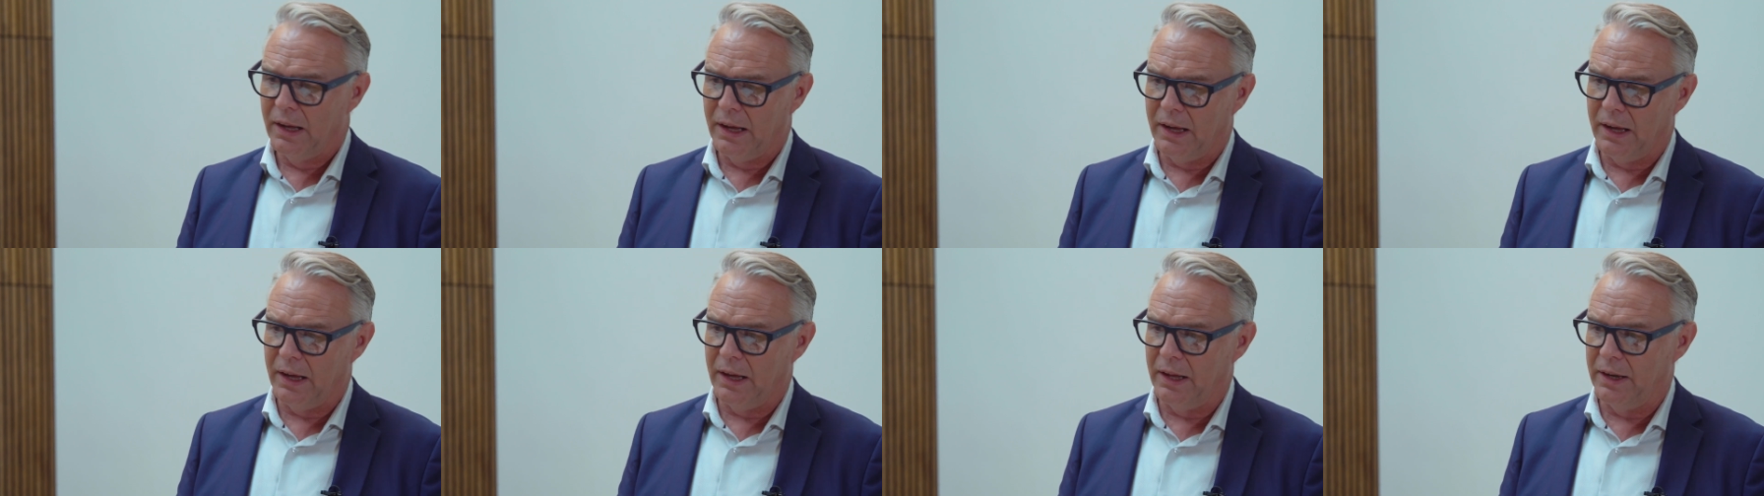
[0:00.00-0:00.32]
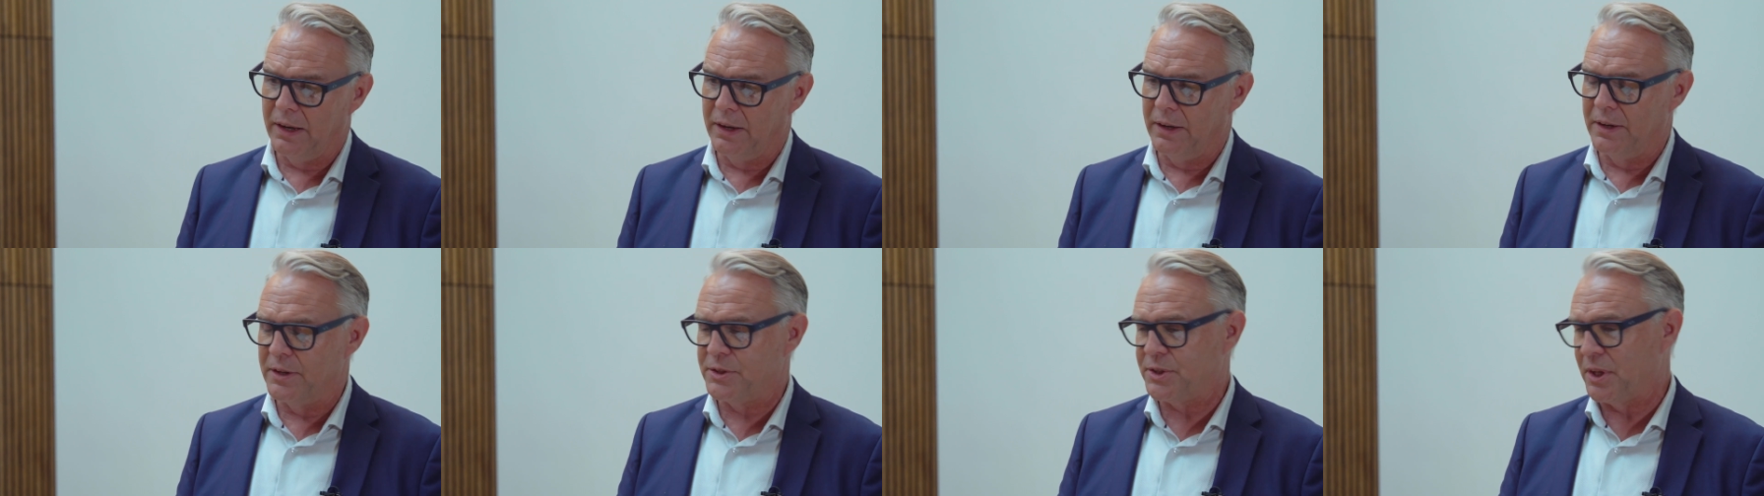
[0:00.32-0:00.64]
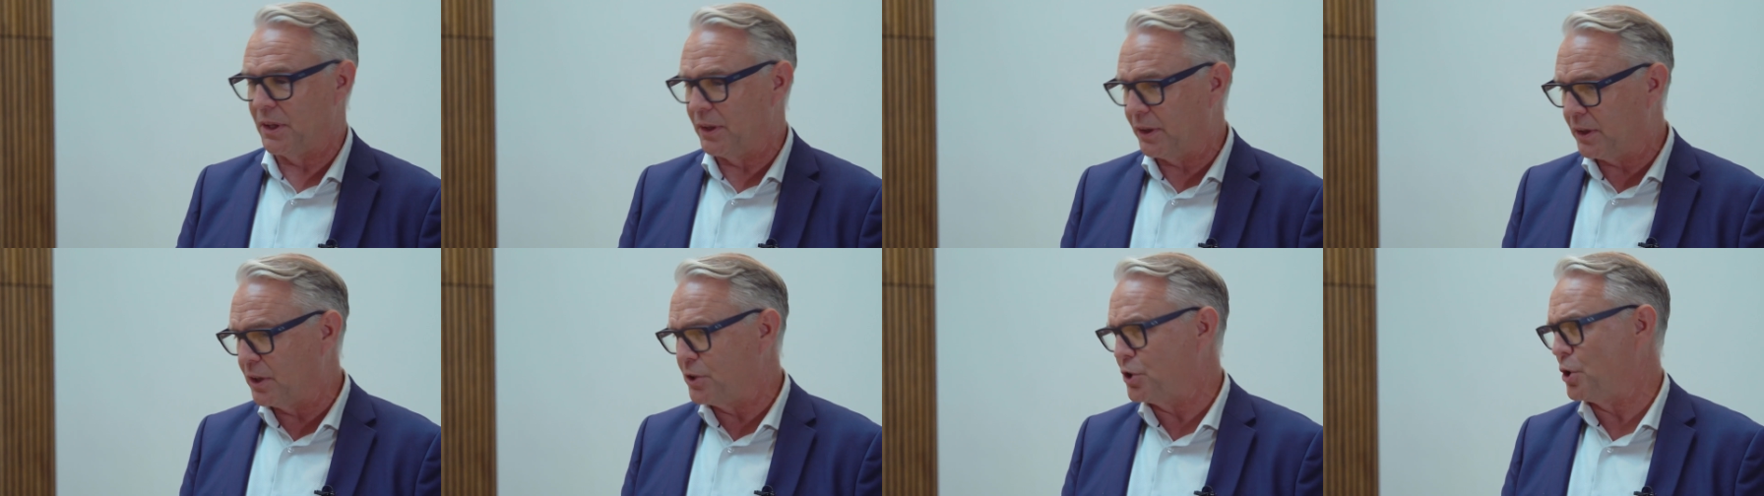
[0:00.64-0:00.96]
and
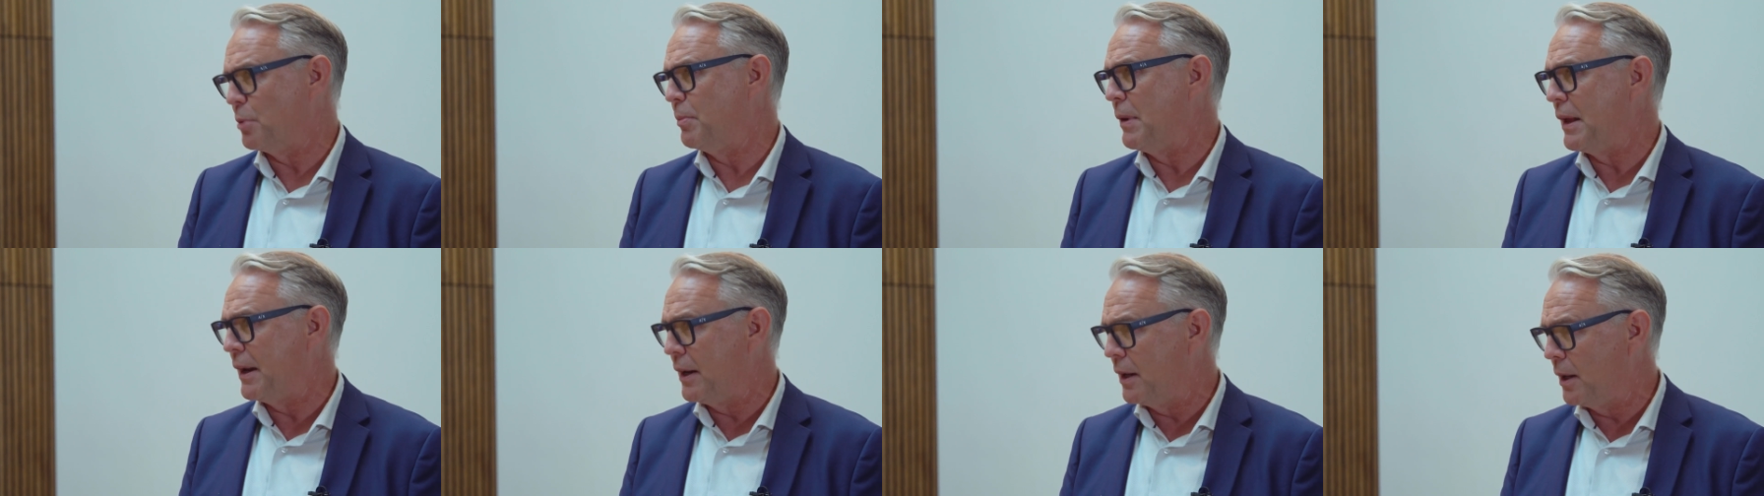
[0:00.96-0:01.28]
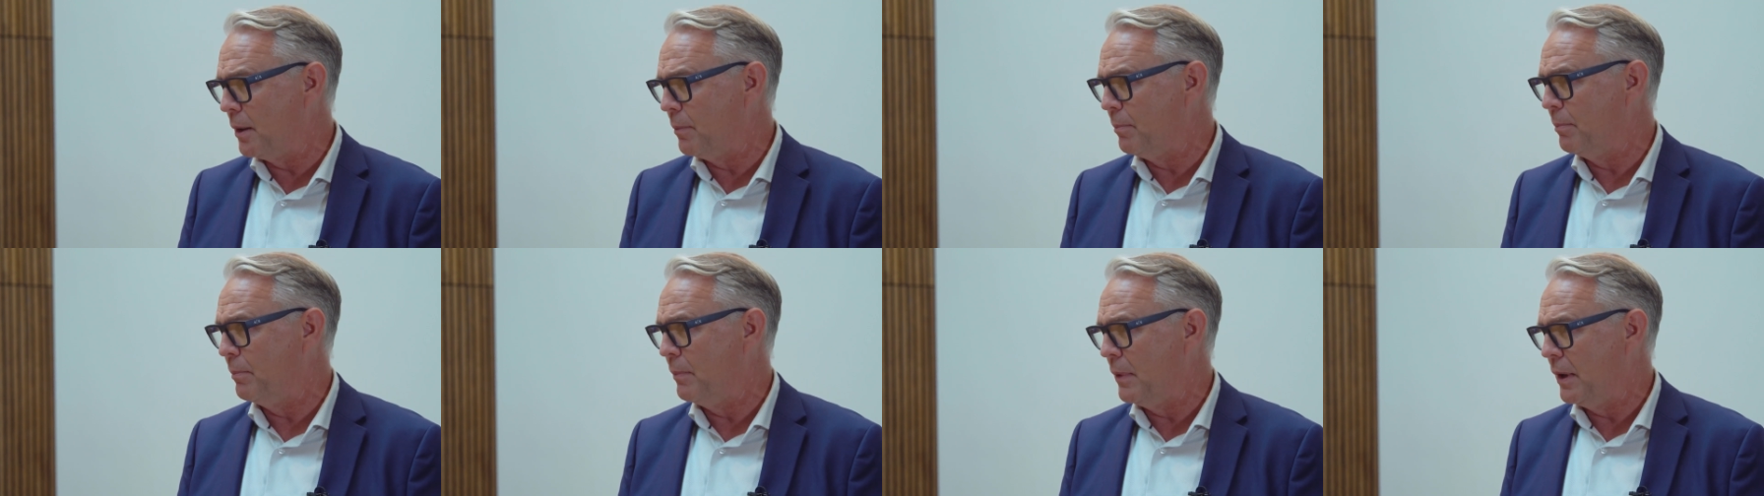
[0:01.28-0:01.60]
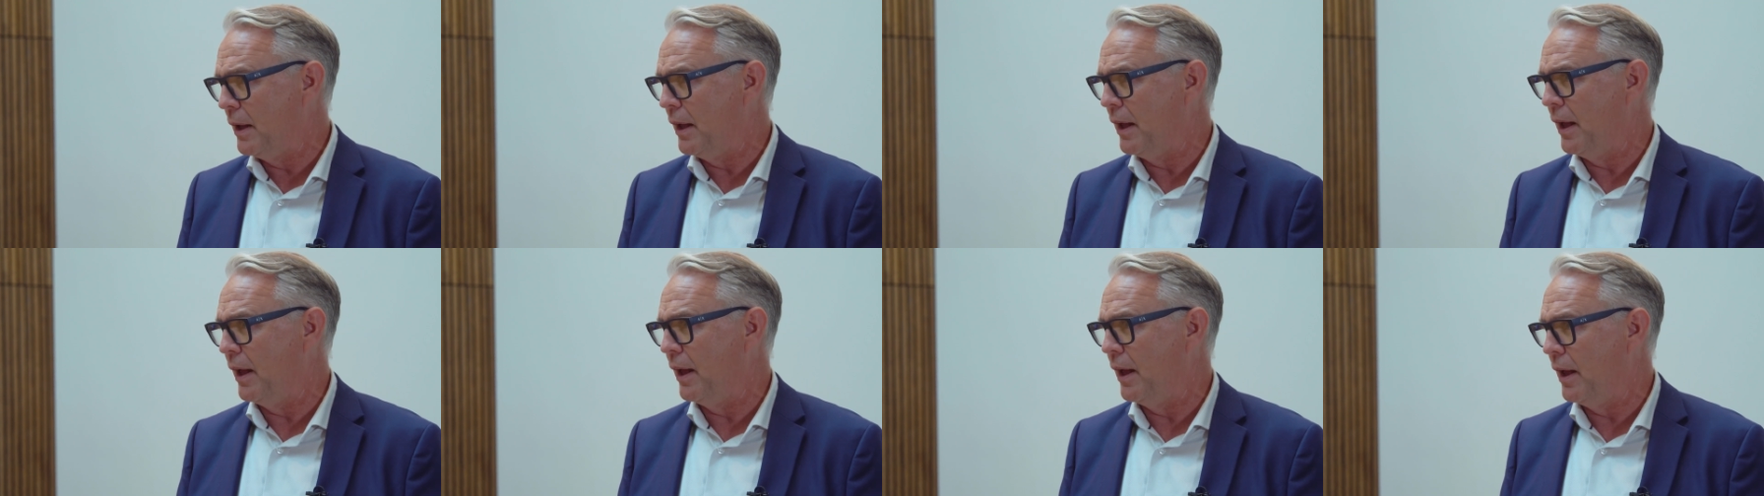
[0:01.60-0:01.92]
silicon germanium
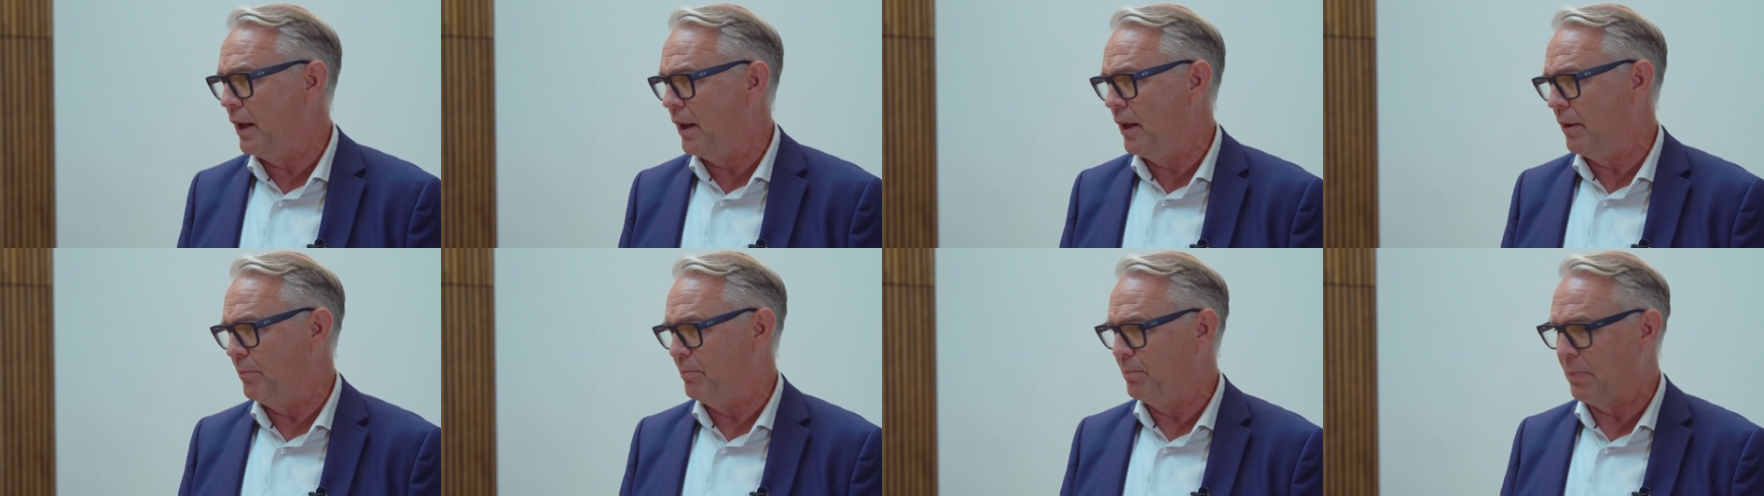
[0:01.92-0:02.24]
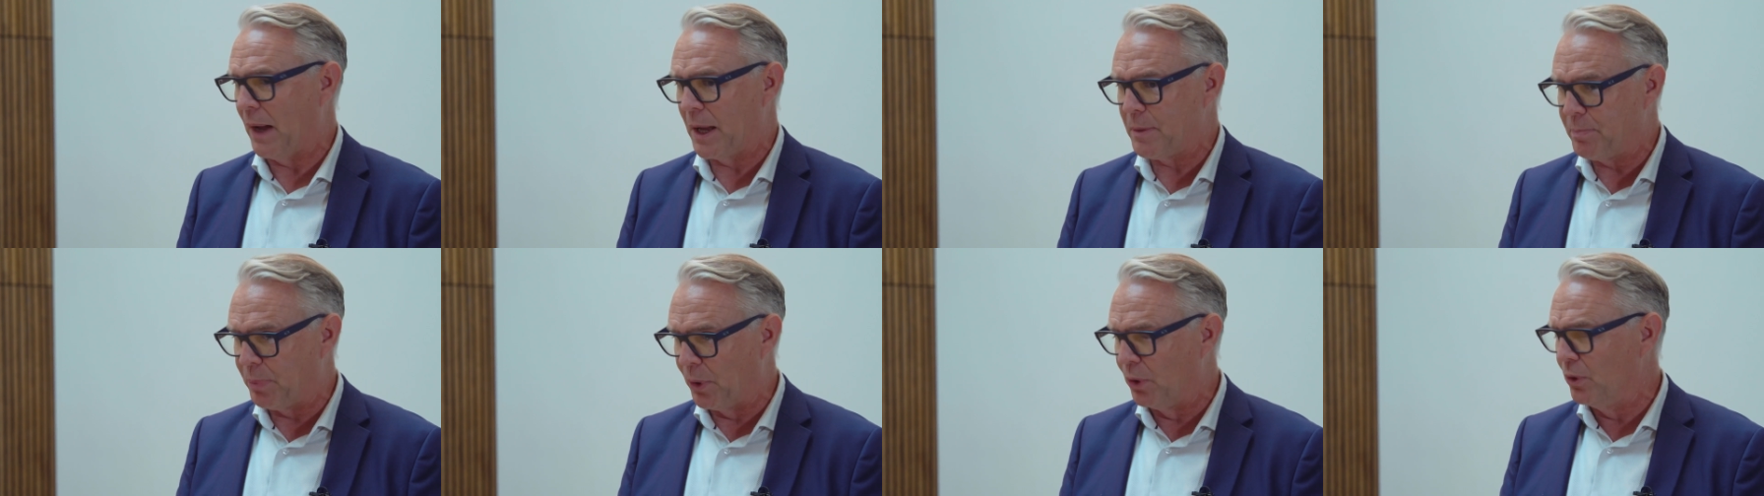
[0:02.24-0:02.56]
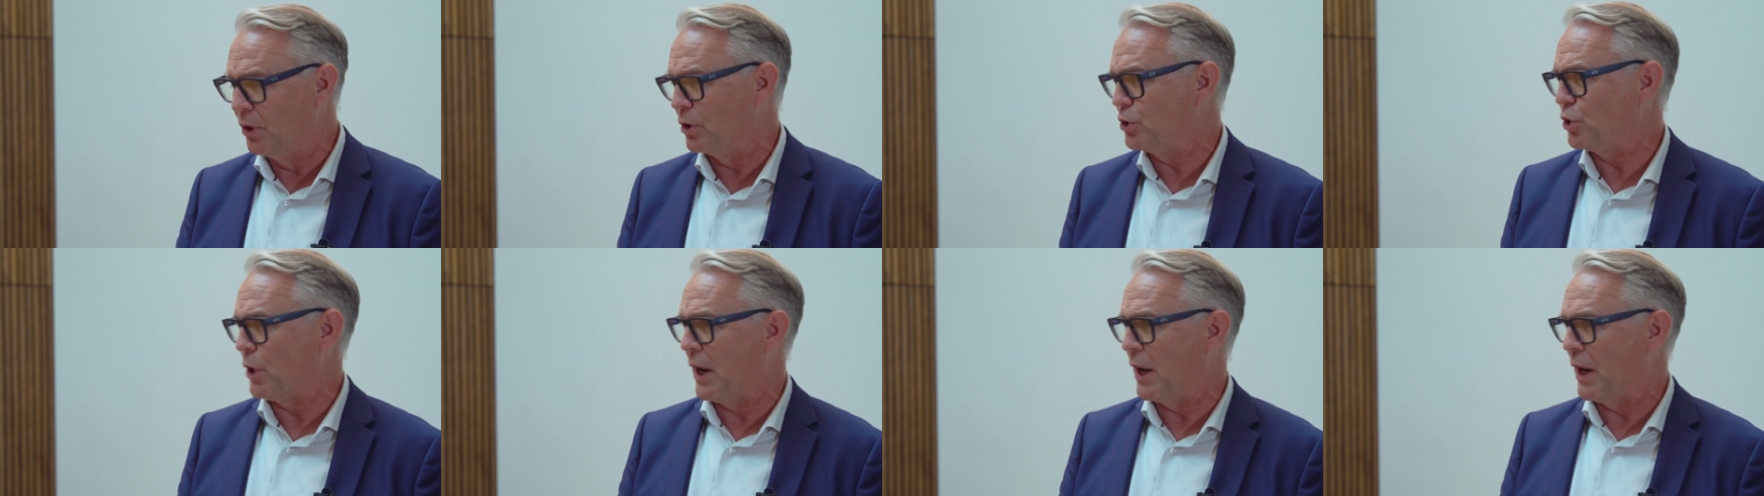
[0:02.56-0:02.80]
bipolar